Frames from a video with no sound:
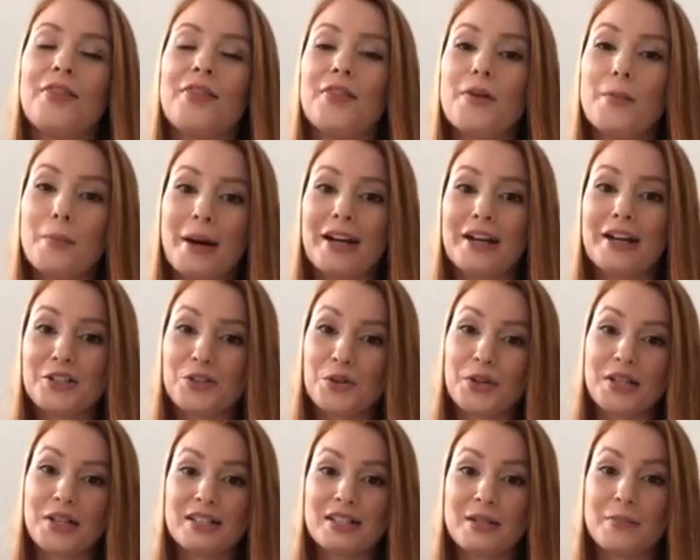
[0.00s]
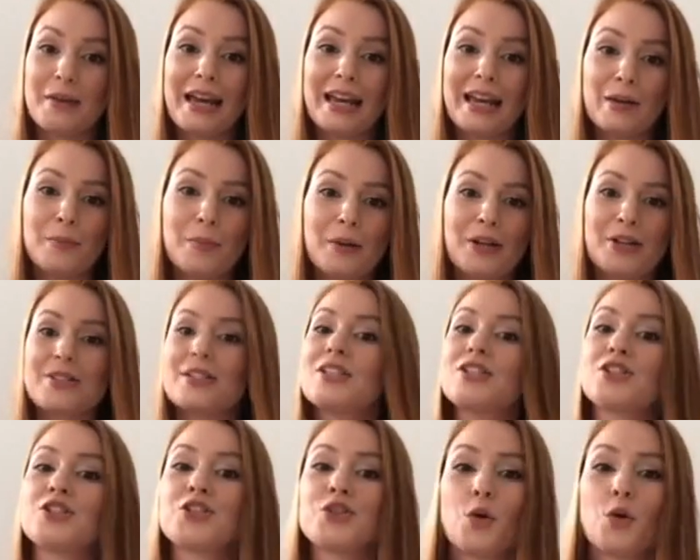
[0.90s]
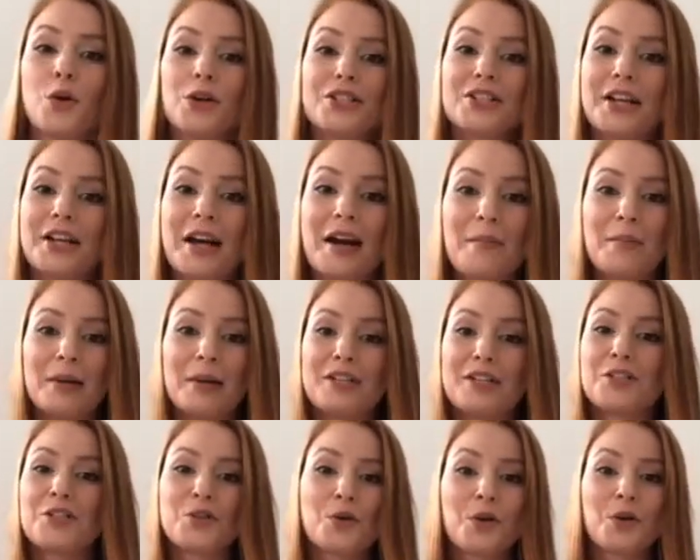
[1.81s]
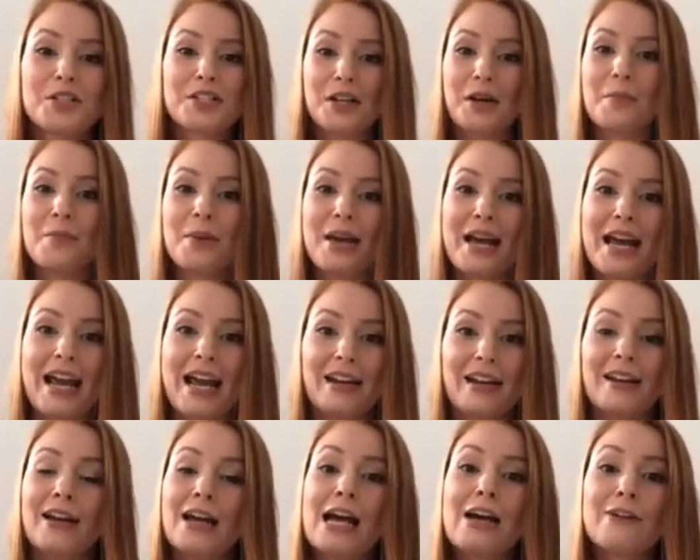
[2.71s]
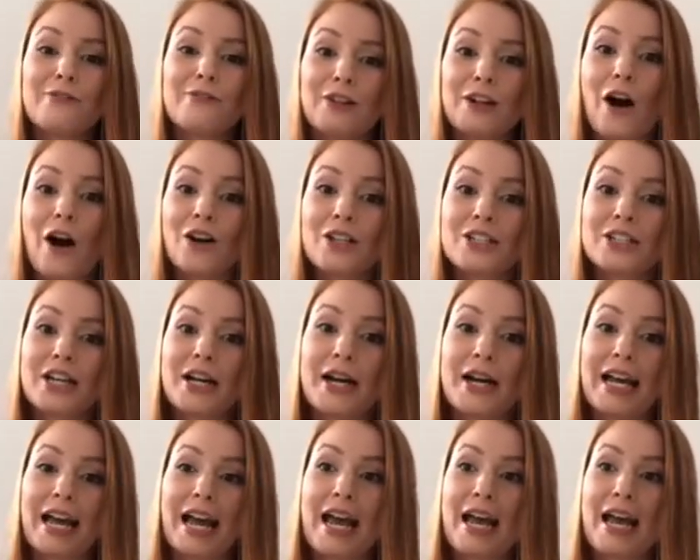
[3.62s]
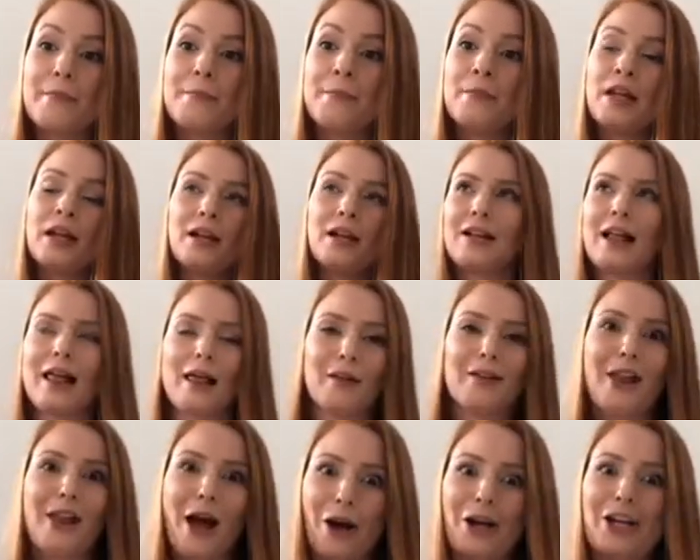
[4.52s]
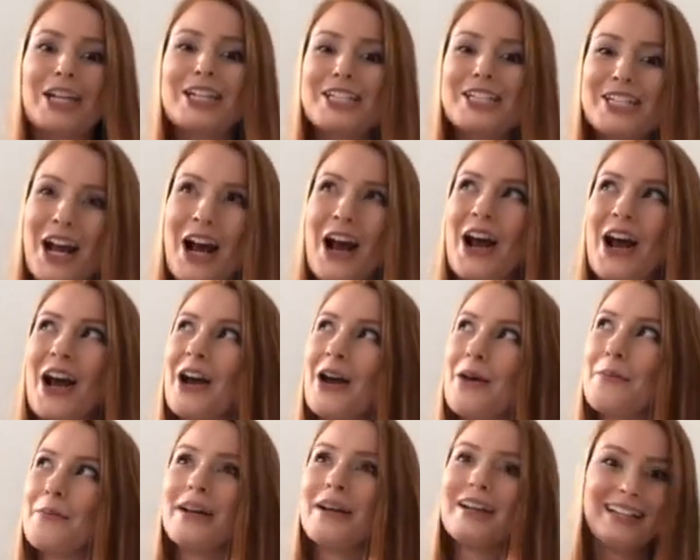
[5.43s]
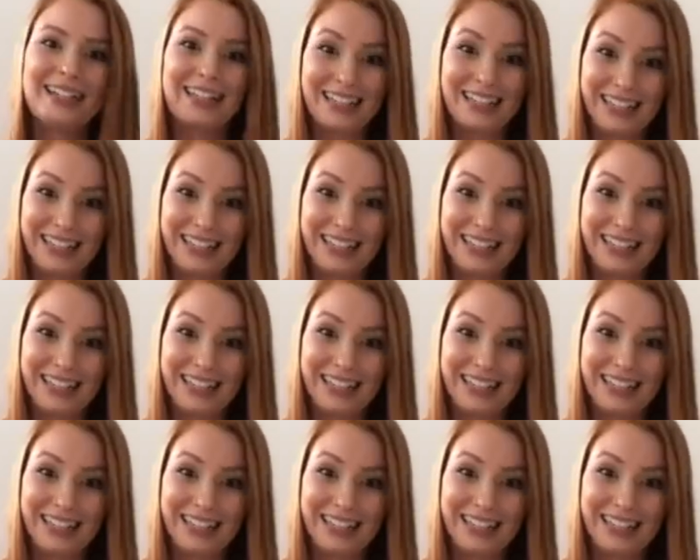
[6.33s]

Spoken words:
the better choice to make, because it's short-term pain for long-term gain. Can't